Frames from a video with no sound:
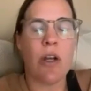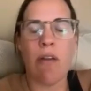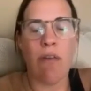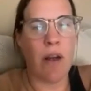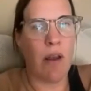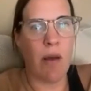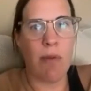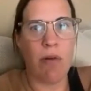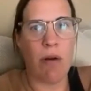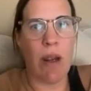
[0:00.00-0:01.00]
trying to find
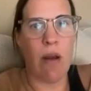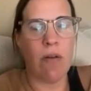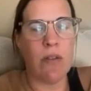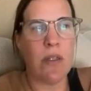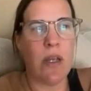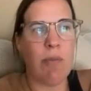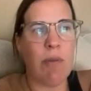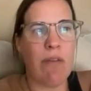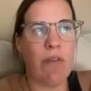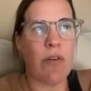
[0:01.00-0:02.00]
common ground i
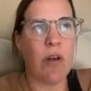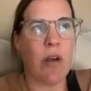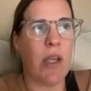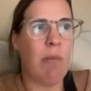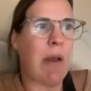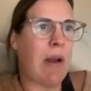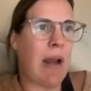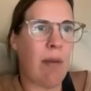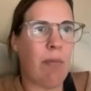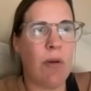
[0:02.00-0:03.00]
mean if you're talking about an
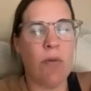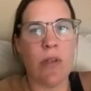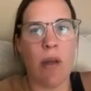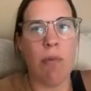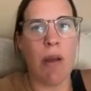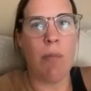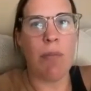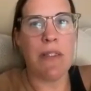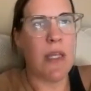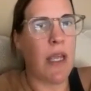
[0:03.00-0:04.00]
admin who's coming up
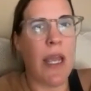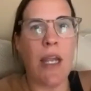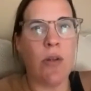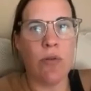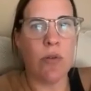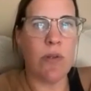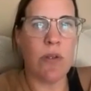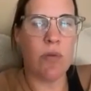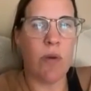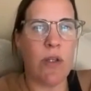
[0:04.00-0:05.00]
and saying hey don't do it
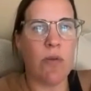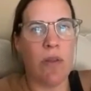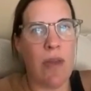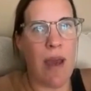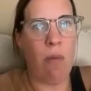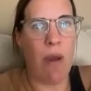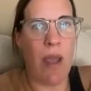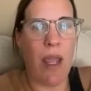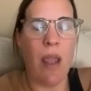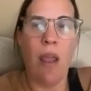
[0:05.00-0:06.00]
this way do it that
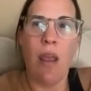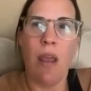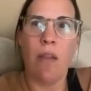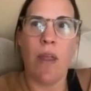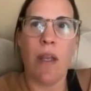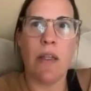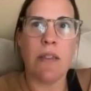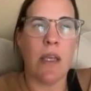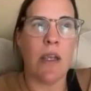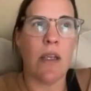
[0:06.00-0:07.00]
way then
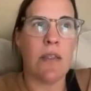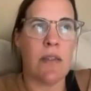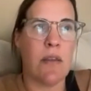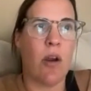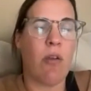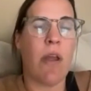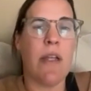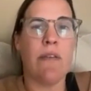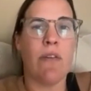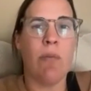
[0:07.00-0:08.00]
it's like is are
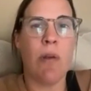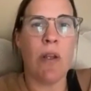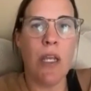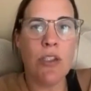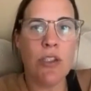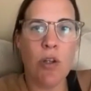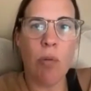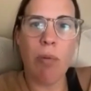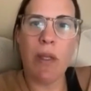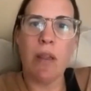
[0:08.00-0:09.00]
lines of communication
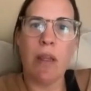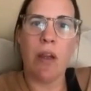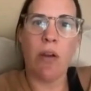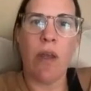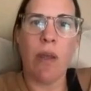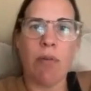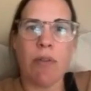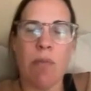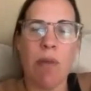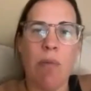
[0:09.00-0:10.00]
open are you able
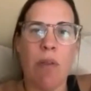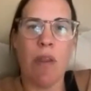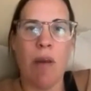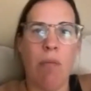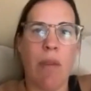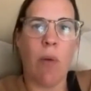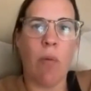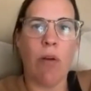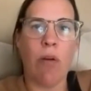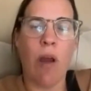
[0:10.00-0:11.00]
to meet with them like
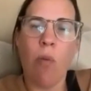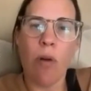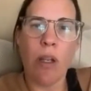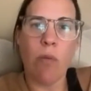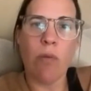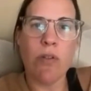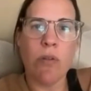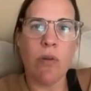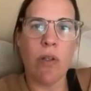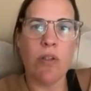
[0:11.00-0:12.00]
when you're not working with
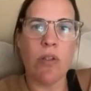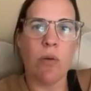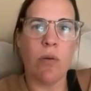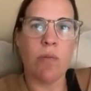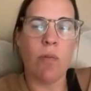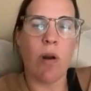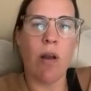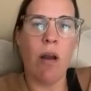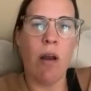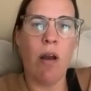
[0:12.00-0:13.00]
students so it's more
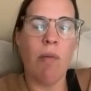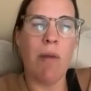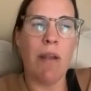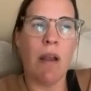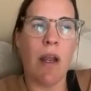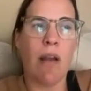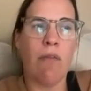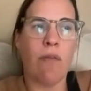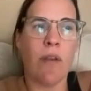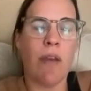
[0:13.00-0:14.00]
calm and kind
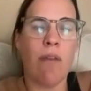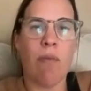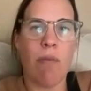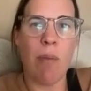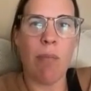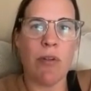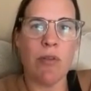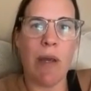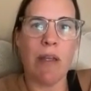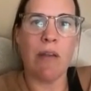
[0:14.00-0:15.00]
of give them that
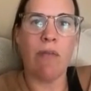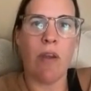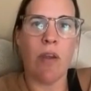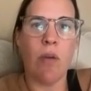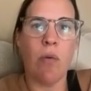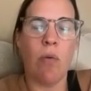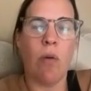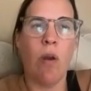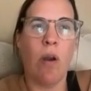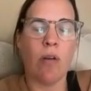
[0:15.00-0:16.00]
perspective that you
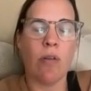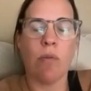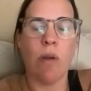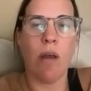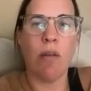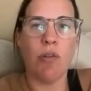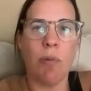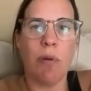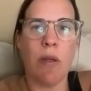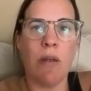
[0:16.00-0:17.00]
are so
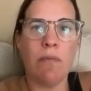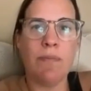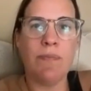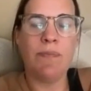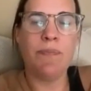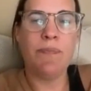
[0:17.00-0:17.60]
knowledgeable in